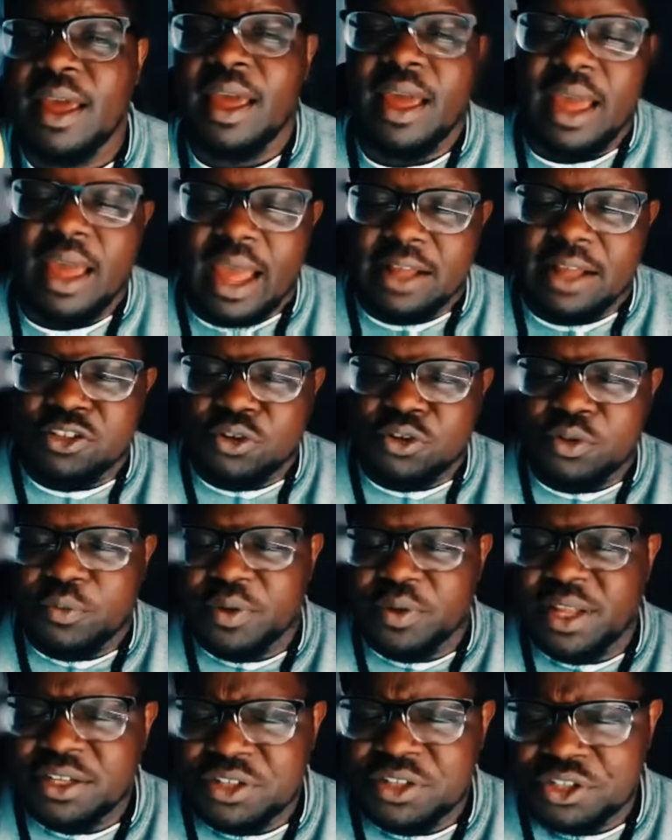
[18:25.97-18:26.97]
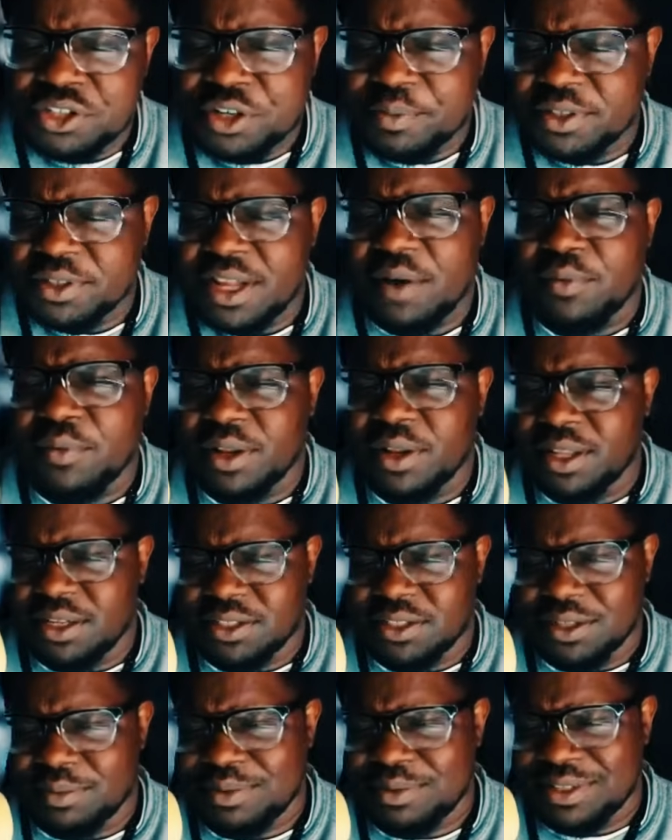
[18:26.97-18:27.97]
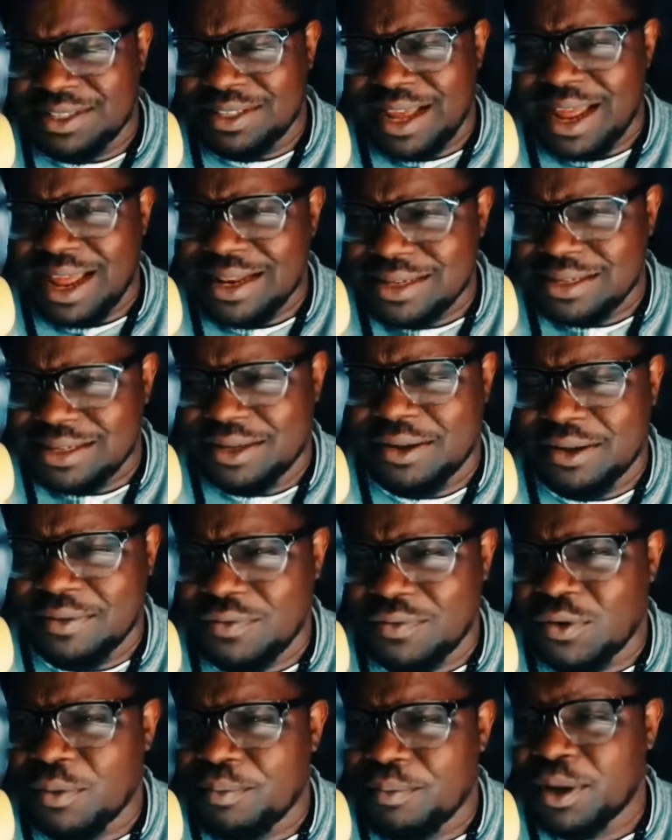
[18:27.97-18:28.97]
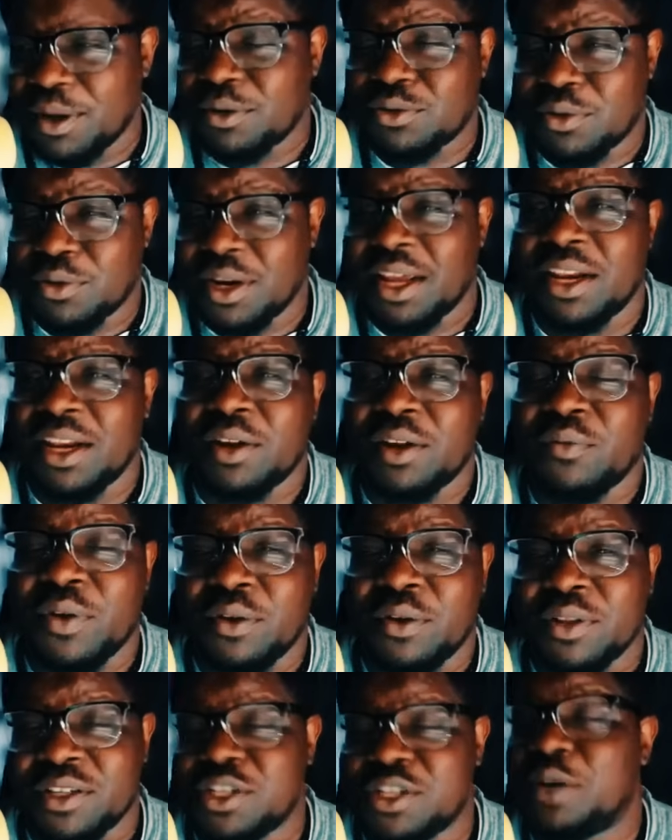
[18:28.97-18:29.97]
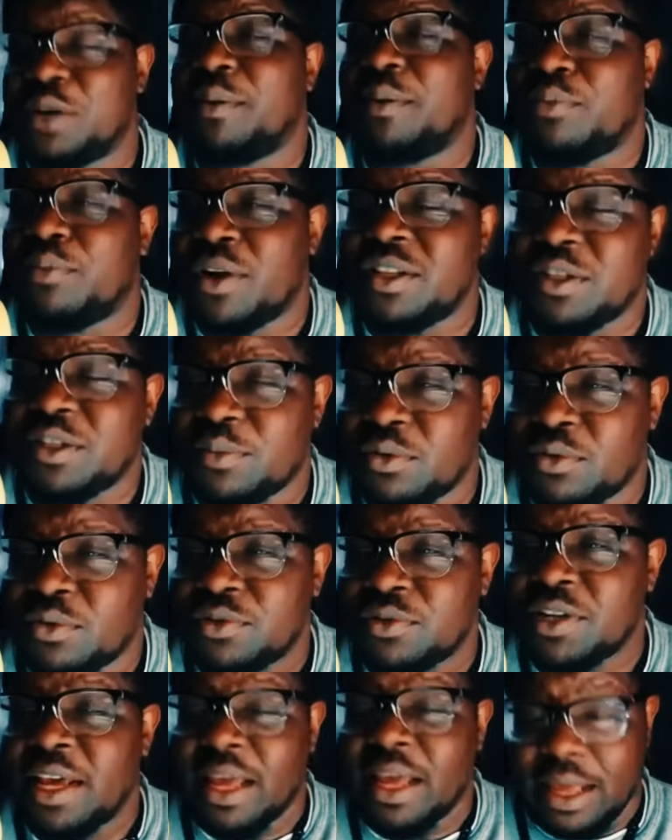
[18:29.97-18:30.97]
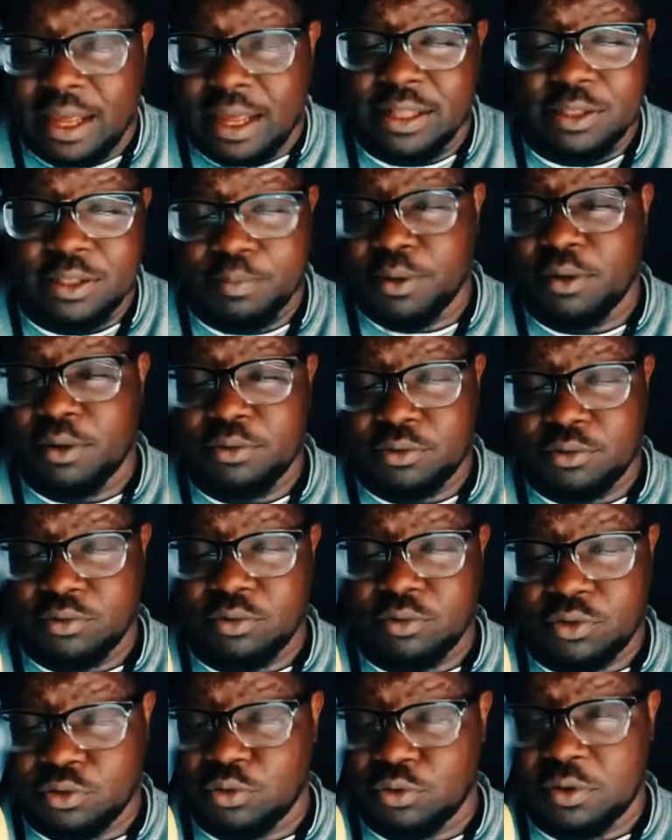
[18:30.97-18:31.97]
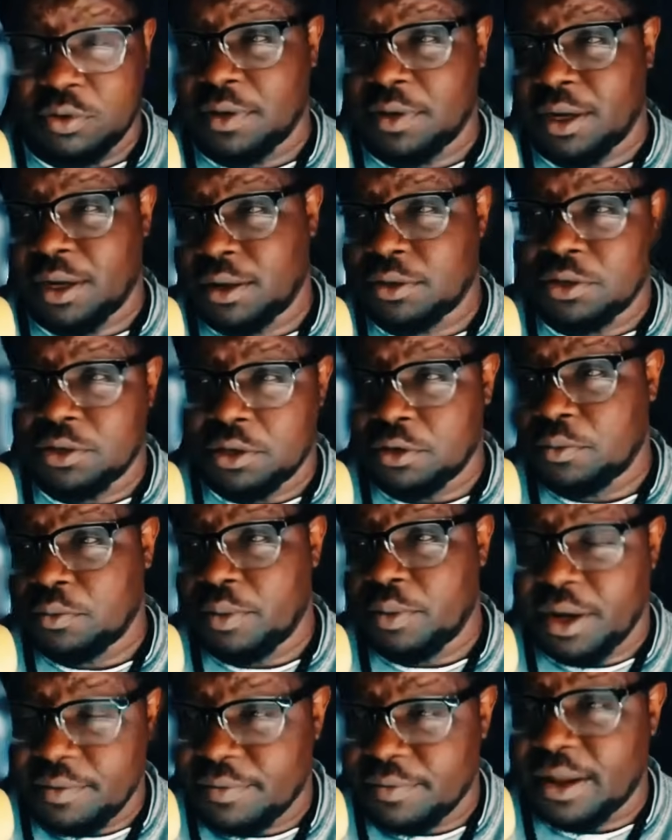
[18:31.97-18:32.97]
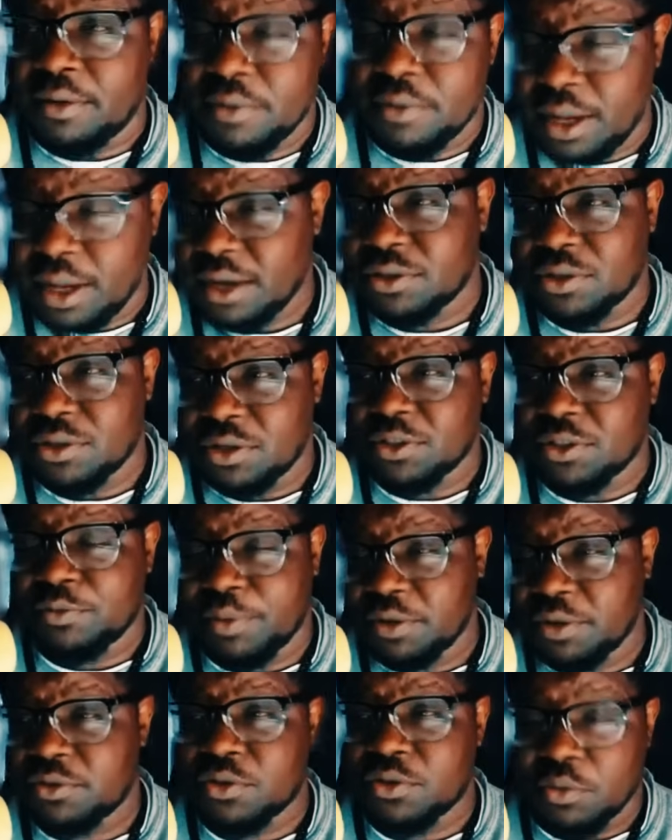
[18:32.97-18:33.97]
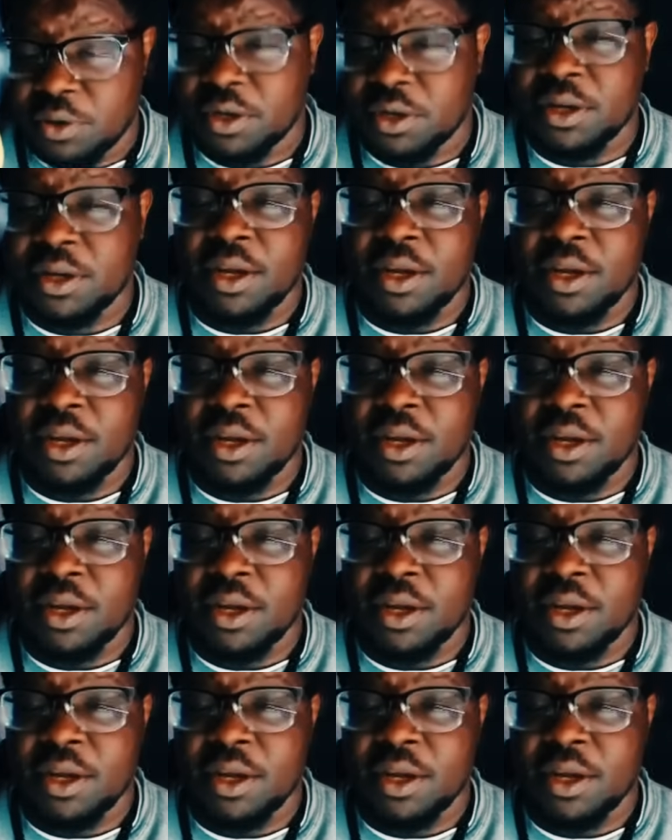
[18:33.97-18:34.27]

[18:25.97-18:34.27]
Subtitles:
And so the relationship is not really substantive or built on any real legitimate principles. It's built on sort of like a gingerbread foundation. It's built on